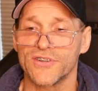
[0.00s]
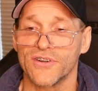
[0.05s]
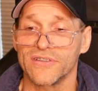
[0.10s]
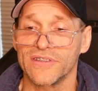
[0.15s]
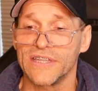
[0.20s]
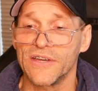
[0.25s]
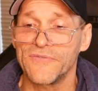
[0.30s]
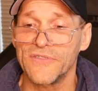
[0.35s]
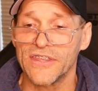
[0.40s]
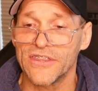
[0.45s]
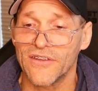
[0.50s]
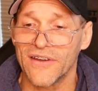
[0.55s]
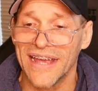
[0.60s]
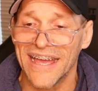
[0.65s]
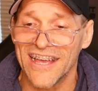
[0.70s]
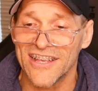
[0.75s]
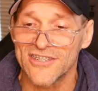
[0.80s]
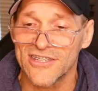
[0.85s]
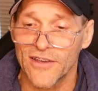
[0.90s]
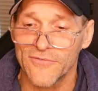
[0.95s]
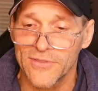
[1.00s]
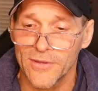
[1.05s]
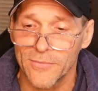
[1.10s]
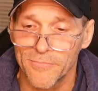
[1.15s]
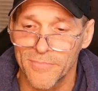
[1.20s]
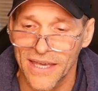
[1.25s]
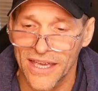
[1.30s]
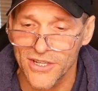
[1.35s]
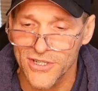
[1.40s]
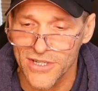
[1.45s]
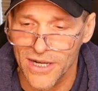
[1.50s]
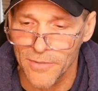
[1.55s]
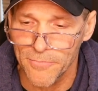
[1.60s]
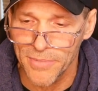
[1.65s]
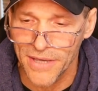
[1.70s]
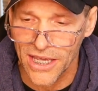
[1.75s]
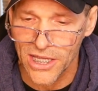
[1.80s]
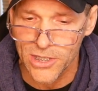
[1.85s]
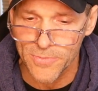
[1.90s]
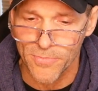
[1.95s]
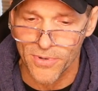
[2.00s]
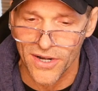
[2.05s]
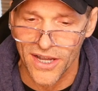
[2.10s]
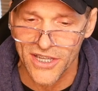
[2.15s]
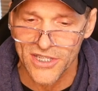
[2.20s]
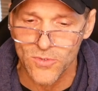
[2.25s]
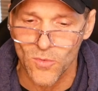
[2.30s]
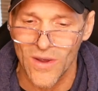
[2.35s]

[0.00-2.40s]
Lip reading: are lifting their heads off the bench in a bench press.